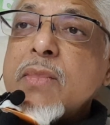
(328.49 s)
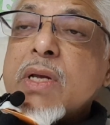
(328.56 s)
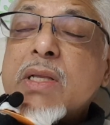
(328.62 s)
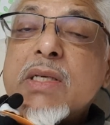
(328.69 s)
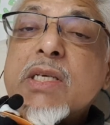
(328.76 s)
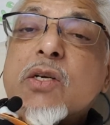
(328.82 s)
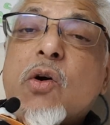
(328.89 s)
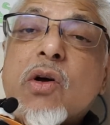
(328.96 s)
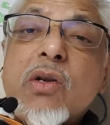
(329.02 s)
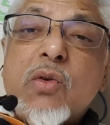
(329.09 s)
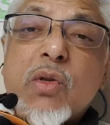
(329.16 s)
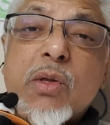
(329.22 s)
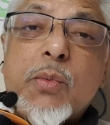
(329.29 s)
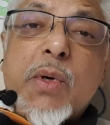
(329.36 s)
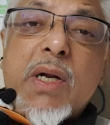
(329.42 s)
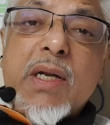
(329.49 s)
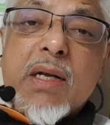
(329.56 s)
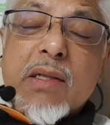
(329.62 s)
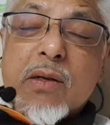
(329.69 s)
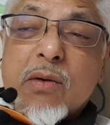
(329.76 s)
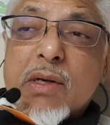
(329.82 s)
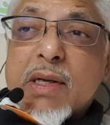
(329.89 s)
This is according to the World
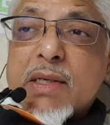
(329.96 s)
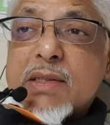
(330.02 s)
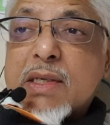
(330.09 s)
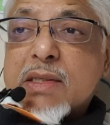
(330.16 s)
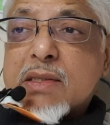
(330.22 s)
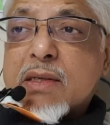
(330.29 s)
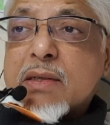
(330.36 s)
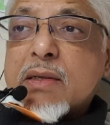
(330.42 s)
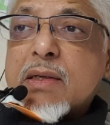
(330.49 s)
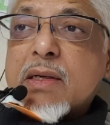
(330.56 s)
Health Organization.